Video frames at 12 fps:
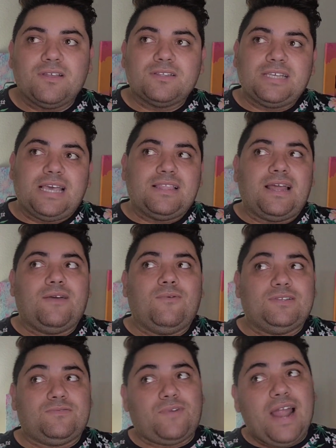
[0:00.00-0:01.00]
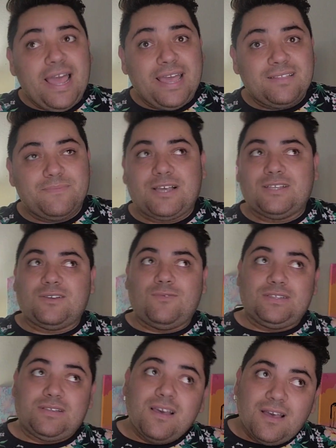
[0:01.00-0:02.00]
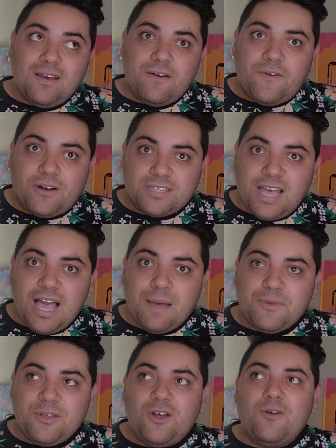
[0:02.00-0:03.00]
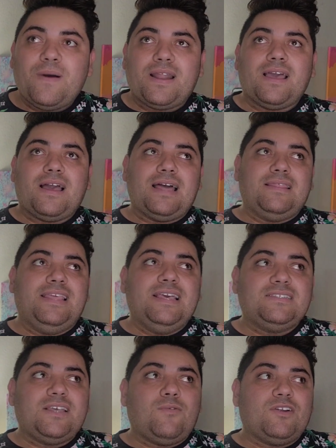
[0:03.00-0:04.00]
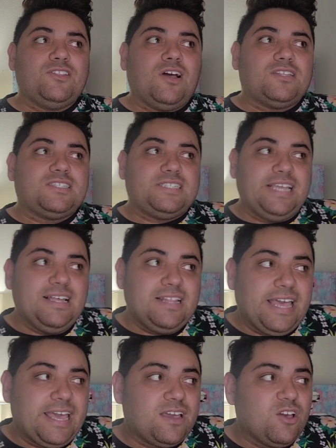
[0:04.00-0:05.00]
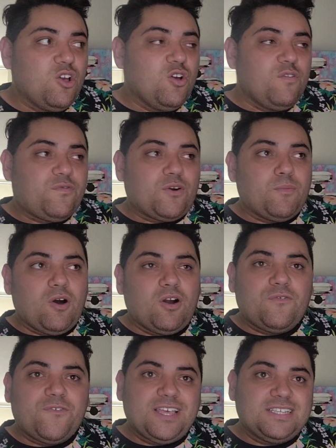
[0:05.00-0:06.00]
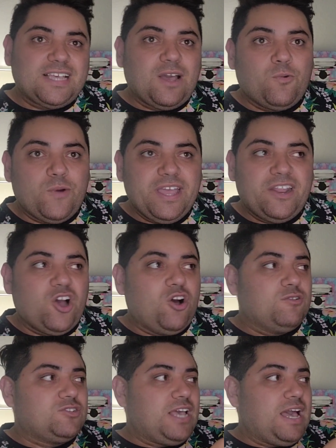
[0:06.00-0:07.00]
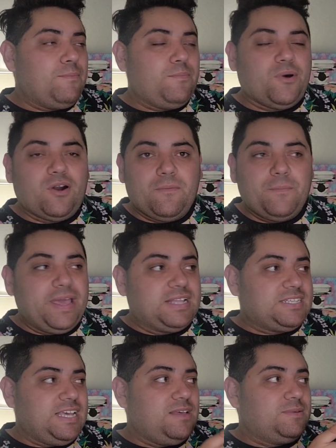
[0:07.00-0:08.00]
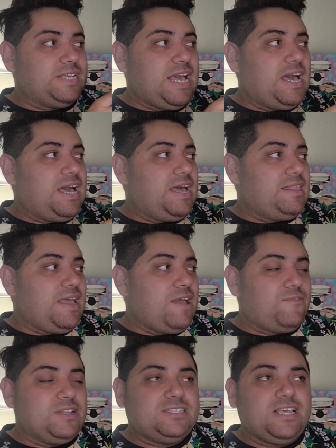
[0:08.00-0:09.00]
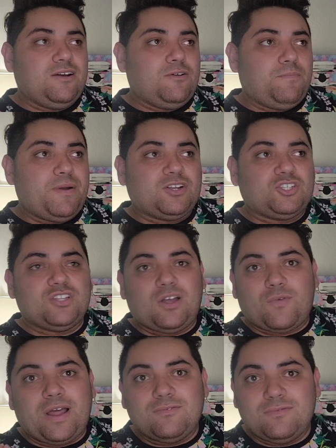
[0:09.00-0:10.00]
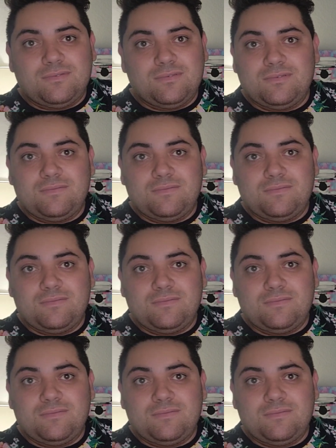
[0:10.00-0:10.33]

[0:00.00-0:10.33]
Not saying that it was right because it was fucked up, you know, but at least they were not stealing from orphans and widows and born victims and every single person around